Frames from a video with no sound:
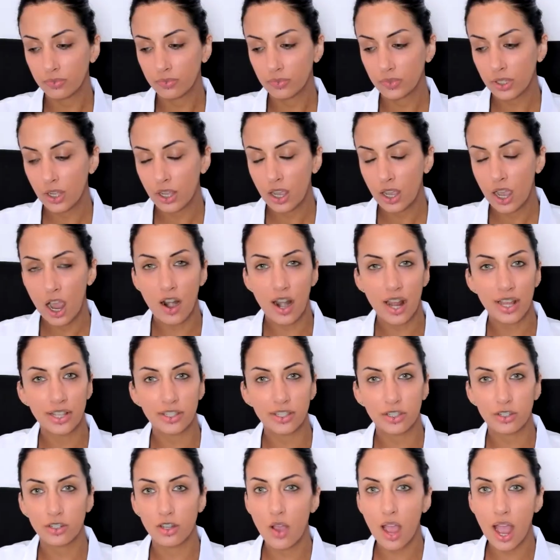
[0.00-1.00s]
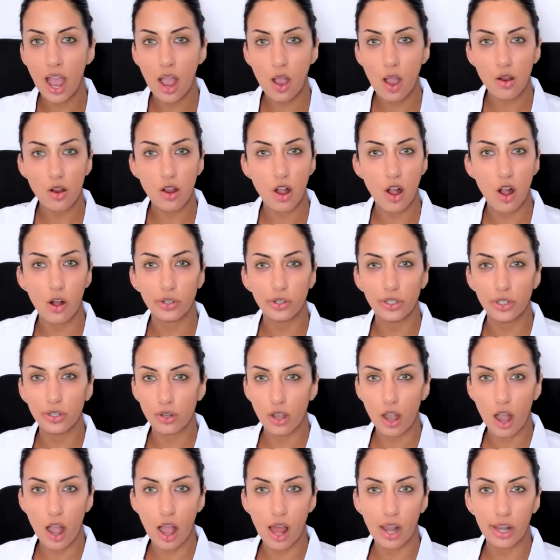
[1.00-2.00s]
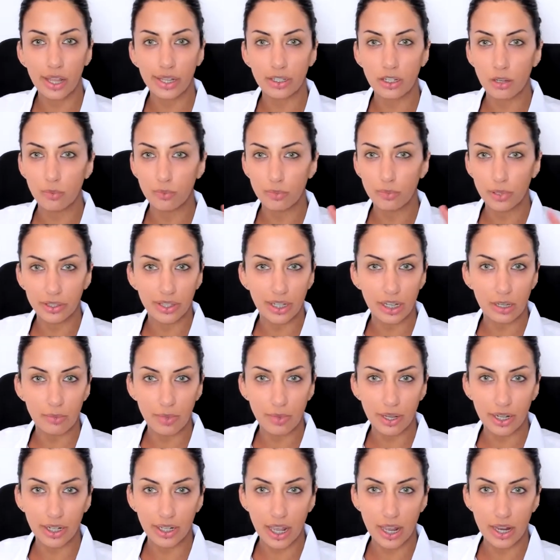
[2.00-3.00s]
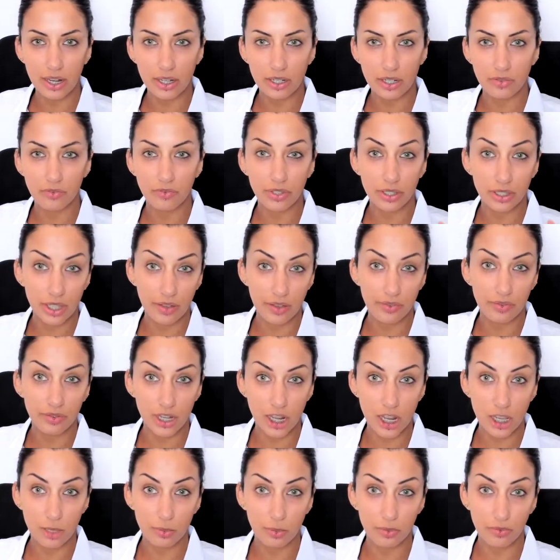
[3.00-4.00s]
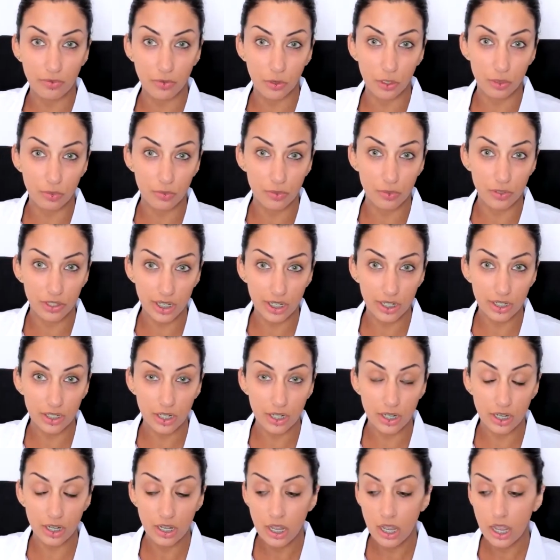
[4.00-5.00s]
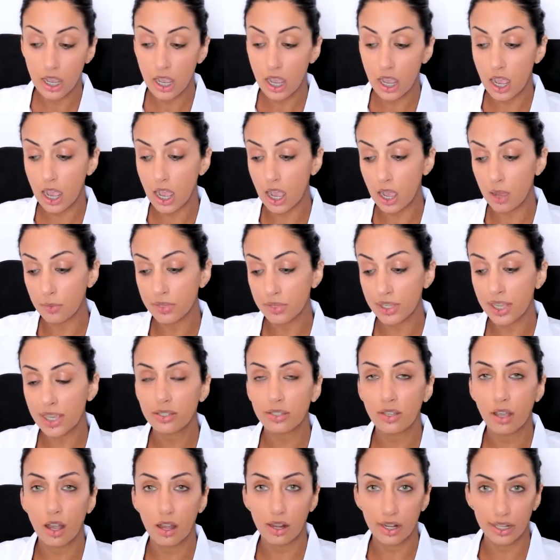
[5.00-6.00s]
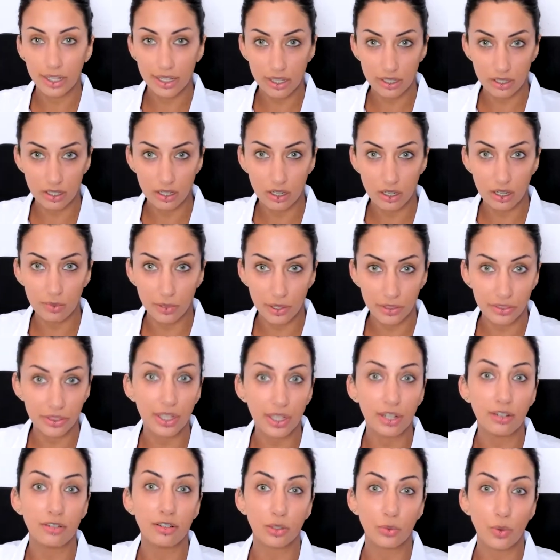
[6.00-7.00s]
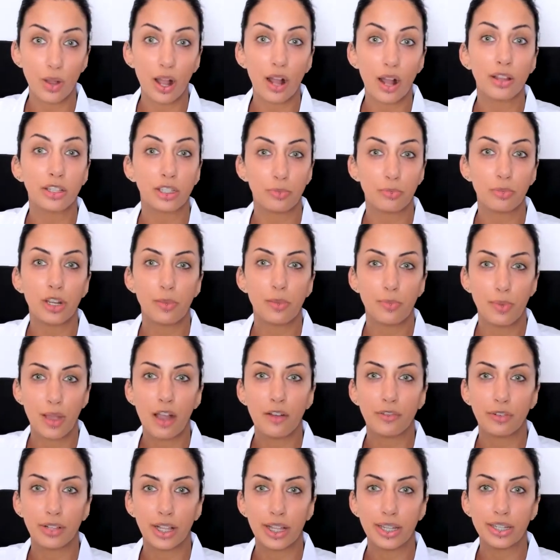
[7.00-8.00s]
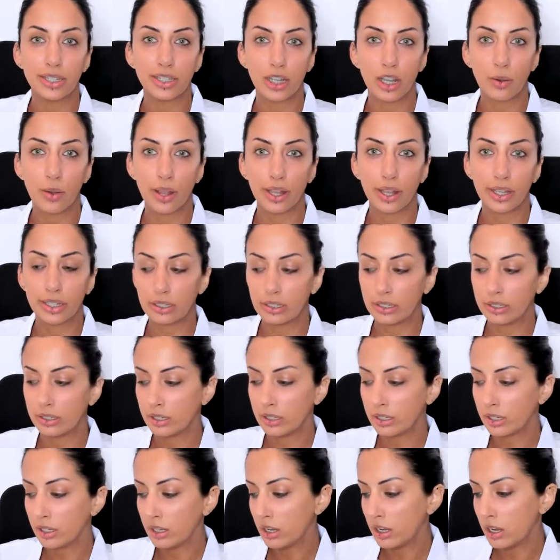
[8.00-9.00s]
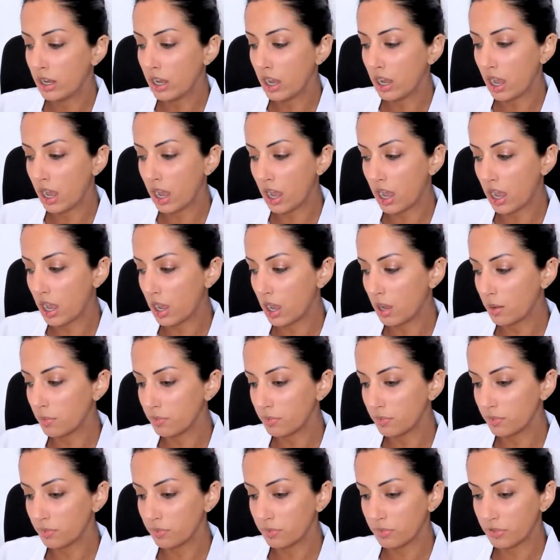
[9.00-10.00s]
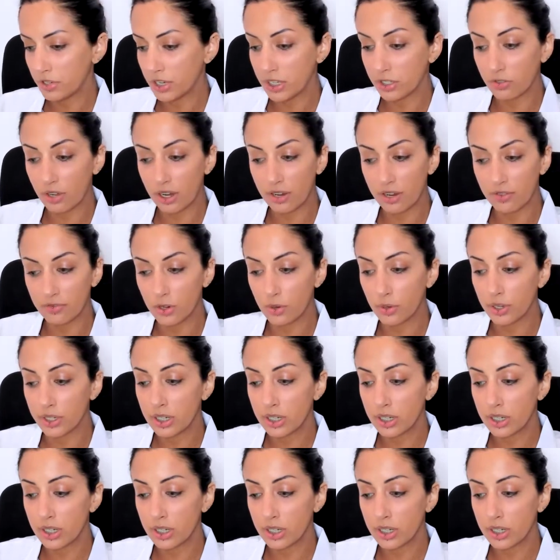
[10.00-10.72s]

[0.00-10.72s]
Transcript: Alright, so no alcohol, no garlic, no blood thinning medication for 7 days before the procedure. Yes, garlic is a blood thinner as well, it's a pretty powerful anticoagulant. Pretty straightforward.